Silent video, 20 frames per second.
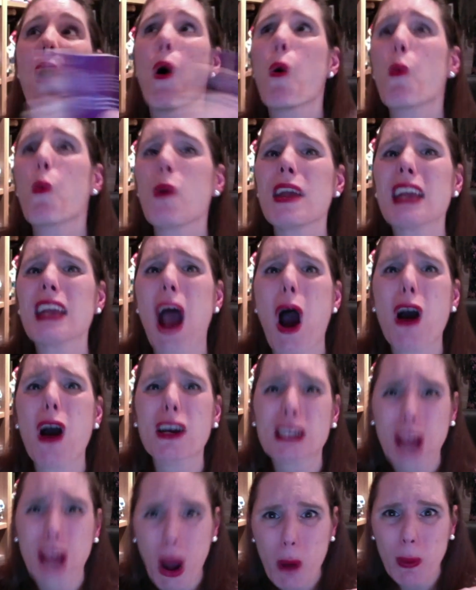we are
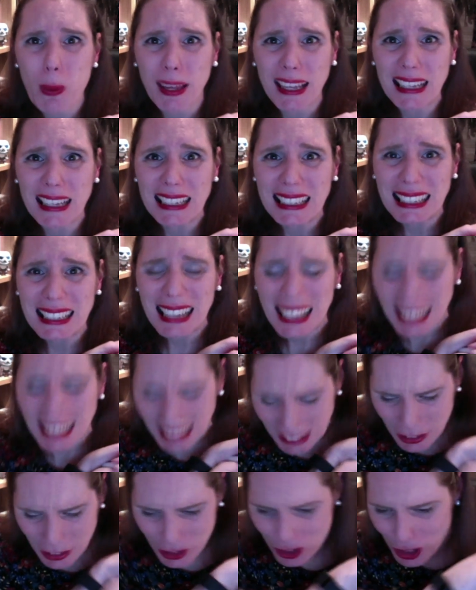going
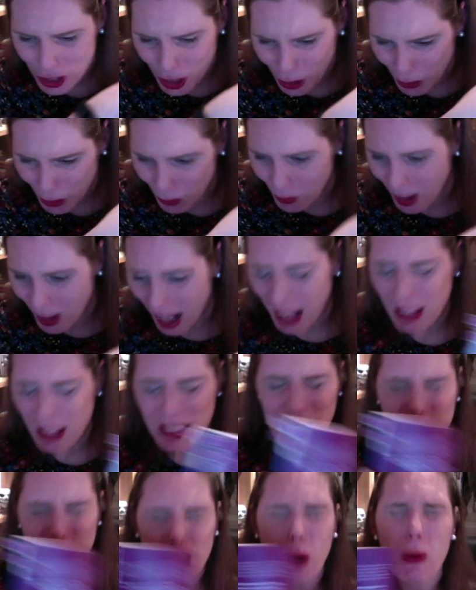into a
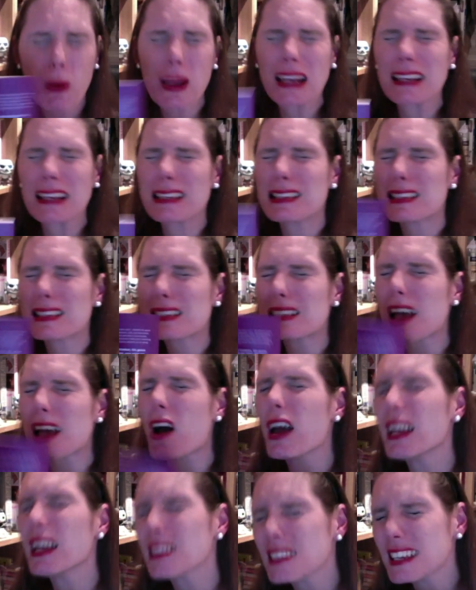so
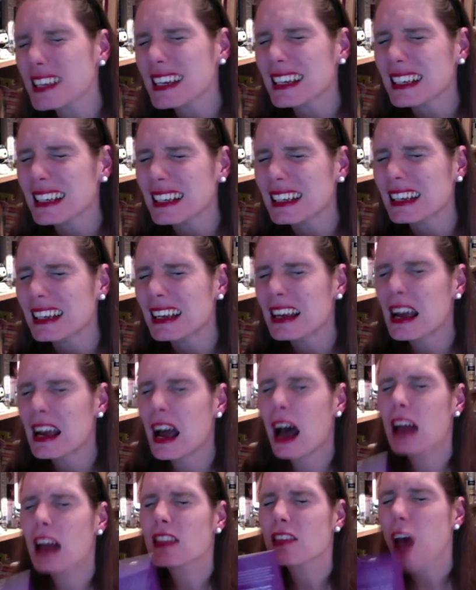exciting
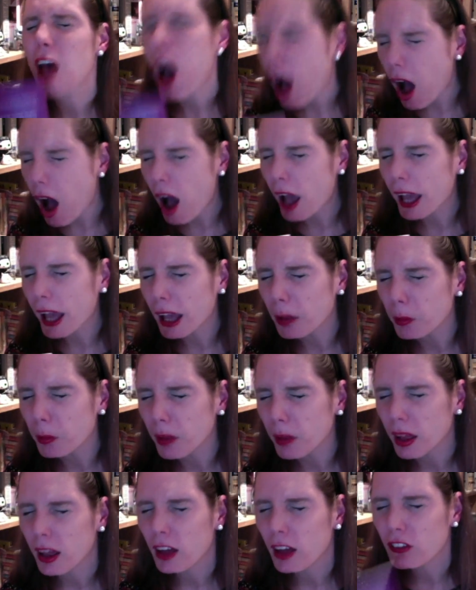time.
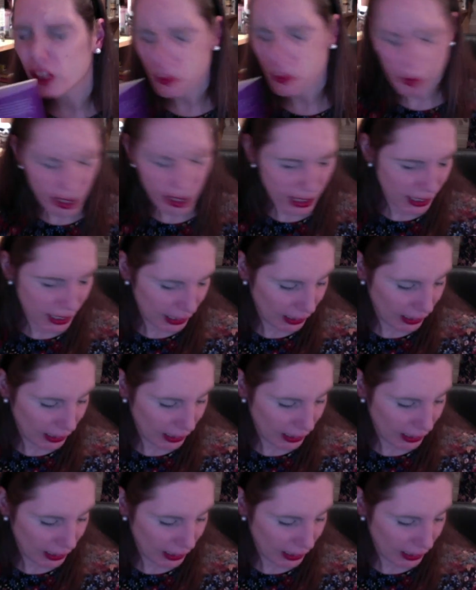For me,